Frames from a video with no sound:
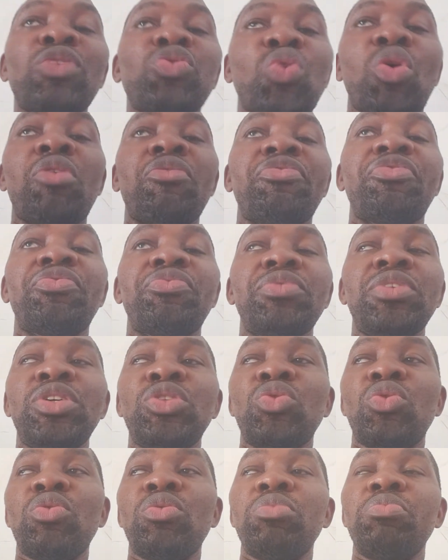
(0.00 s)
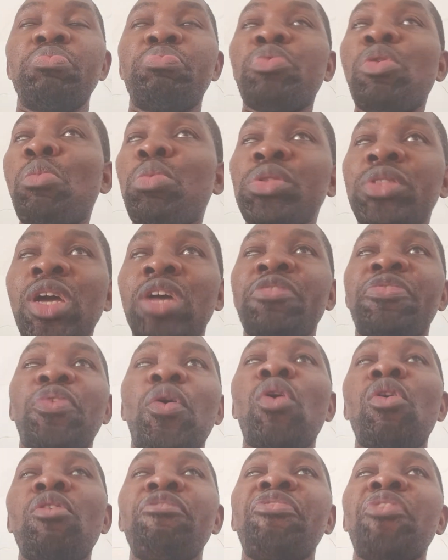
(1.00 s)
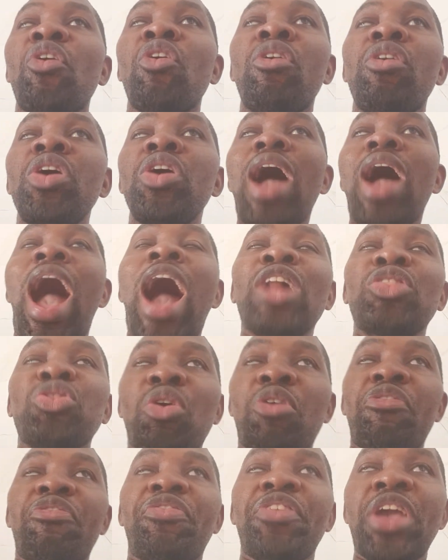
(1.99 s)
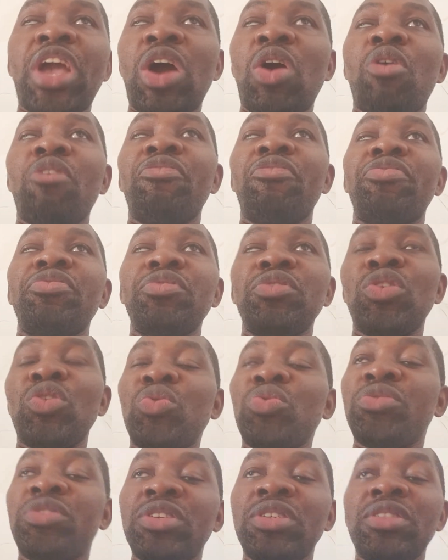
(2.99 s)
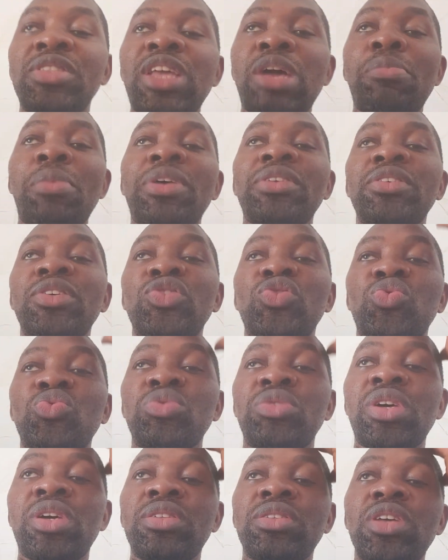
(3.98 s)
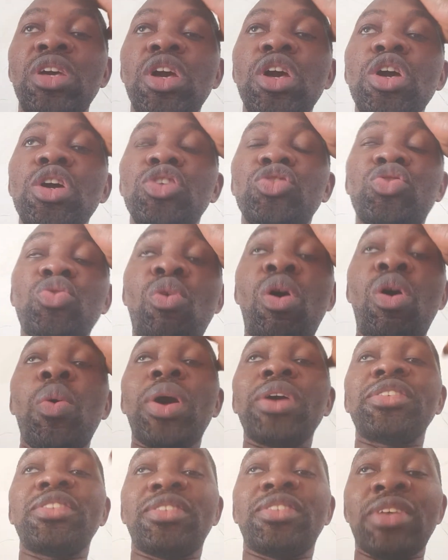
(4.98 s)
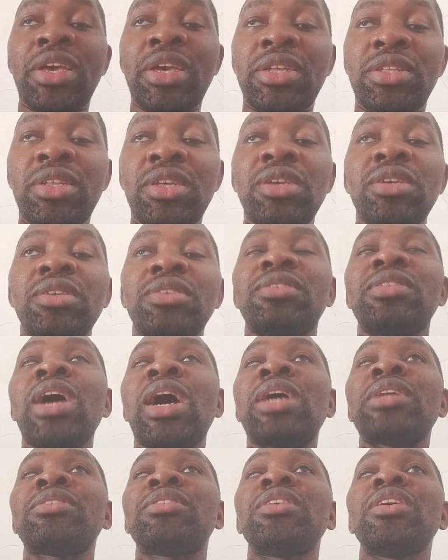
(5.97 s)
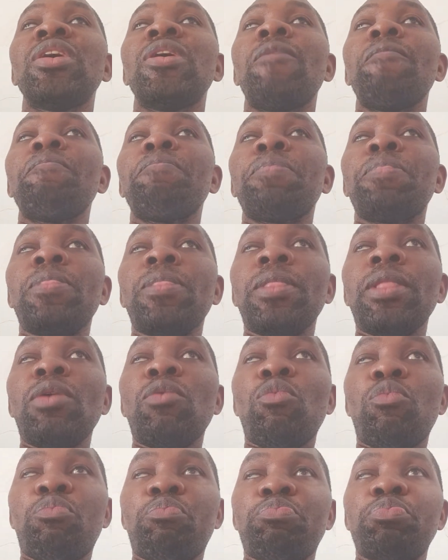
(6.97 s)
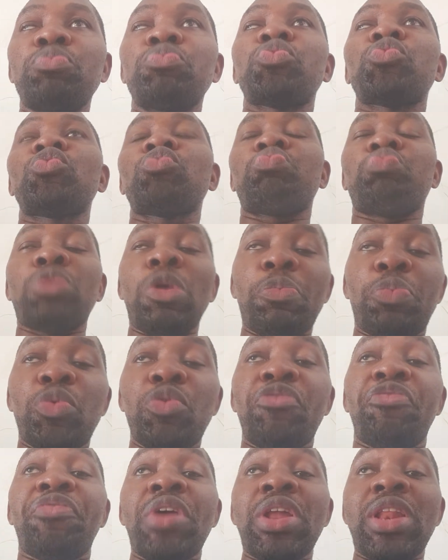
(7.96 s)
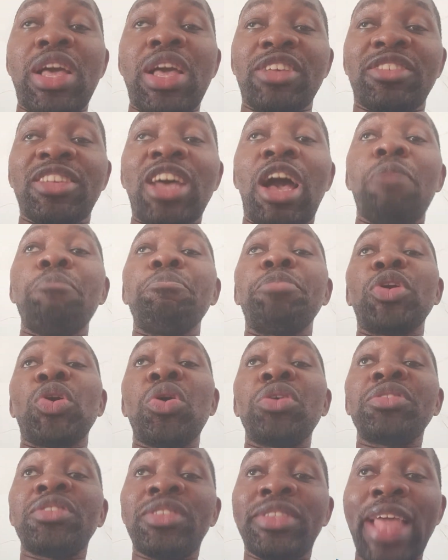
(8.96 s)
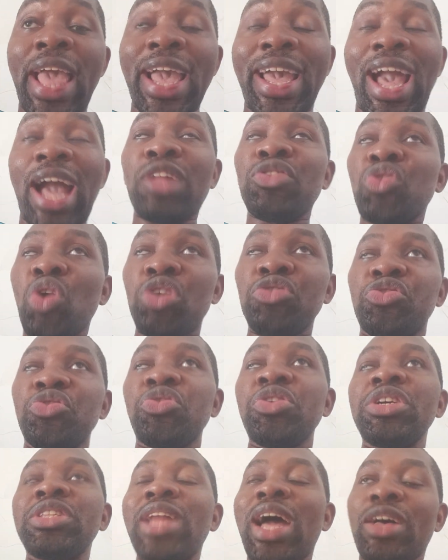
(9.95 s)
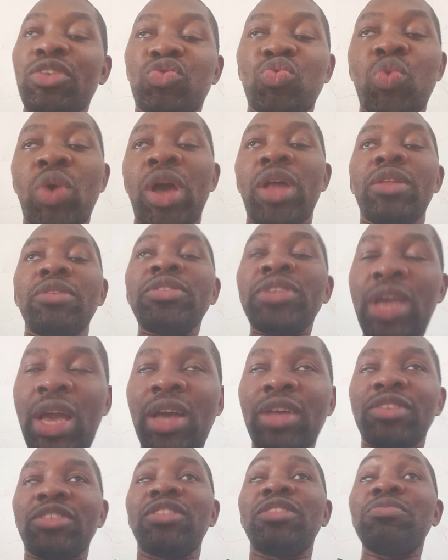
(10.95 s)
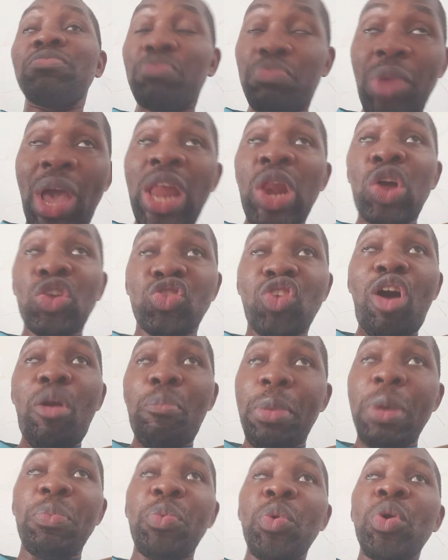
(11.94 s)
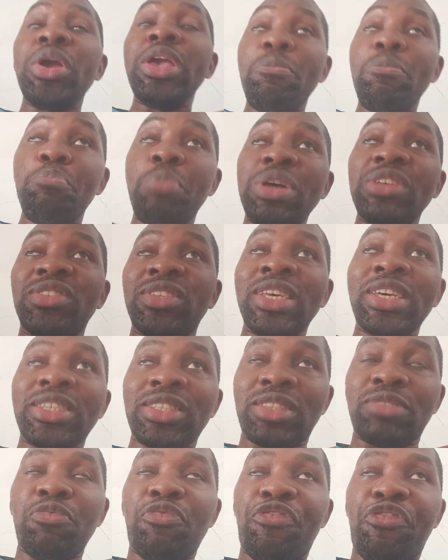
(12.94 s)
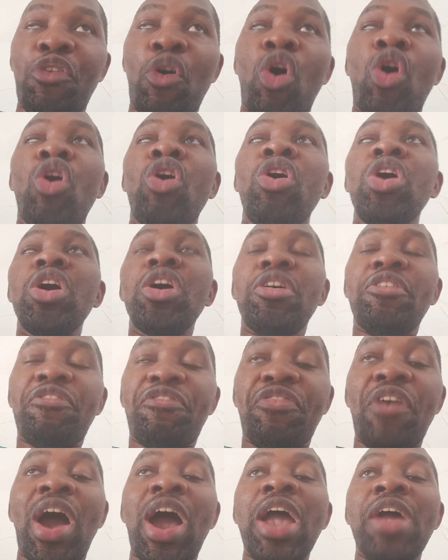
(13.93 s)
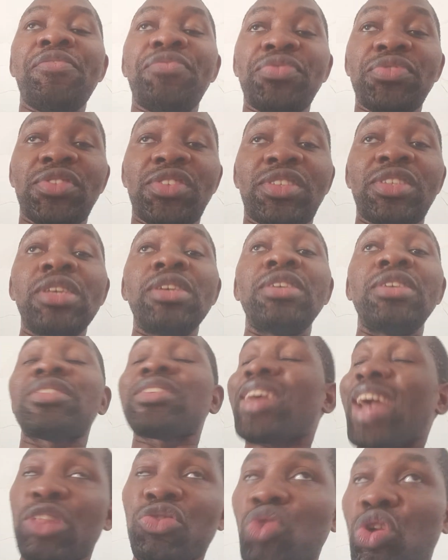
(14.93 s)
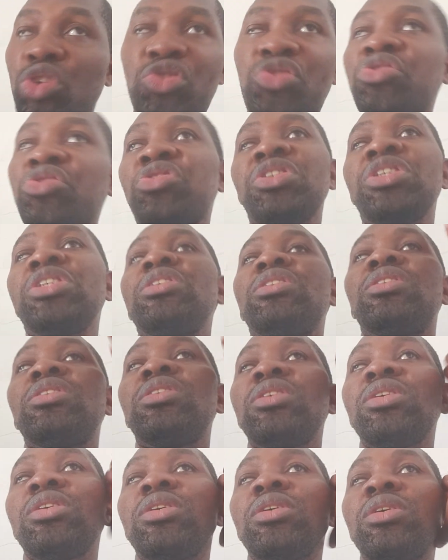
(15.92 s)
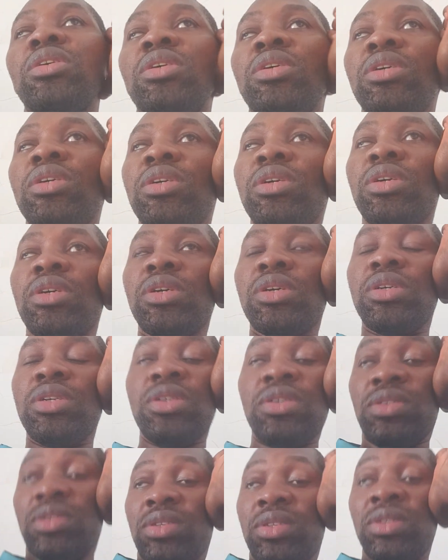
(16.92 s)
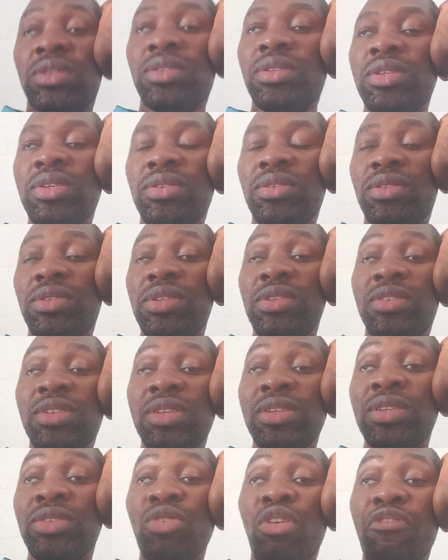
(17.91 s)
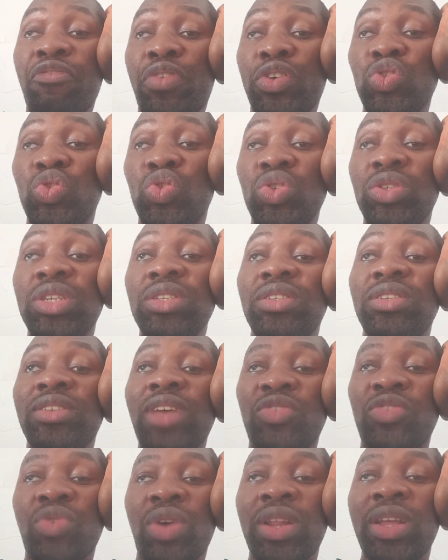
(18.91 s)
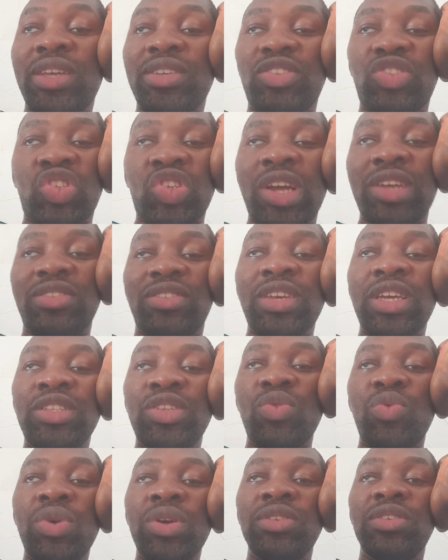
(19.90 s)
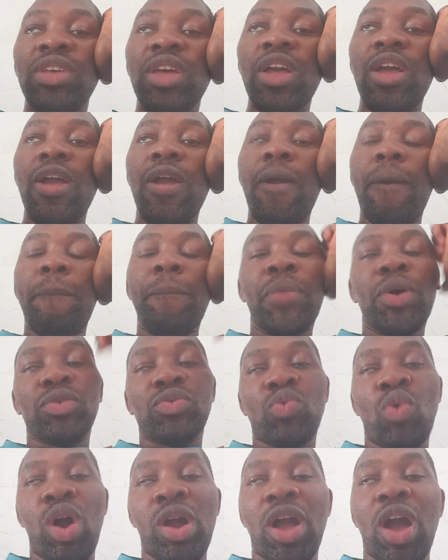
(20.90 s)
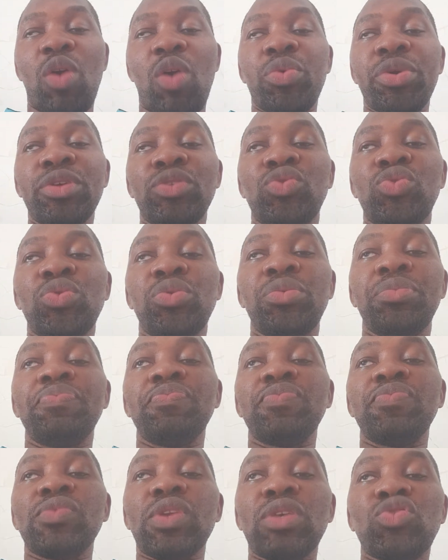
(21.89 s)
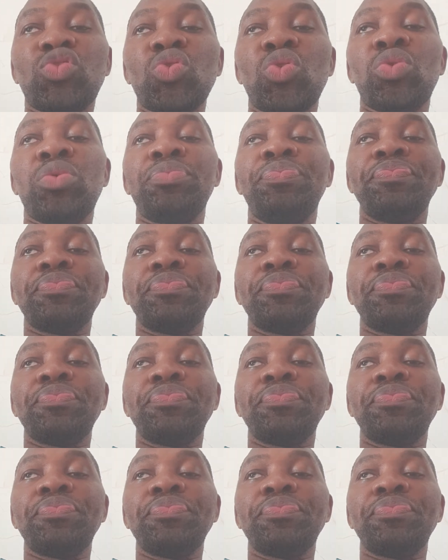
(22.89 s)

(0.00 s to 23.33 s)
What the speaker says: of, promoted for out of fear of losing them as a student. So what we're saying is that people fail exam because they cannot read as well. Yes, a lot of people in basic 4, 5, 6 cannot read. It's unfortunate. It's actually a stress anyways. But what can we do? So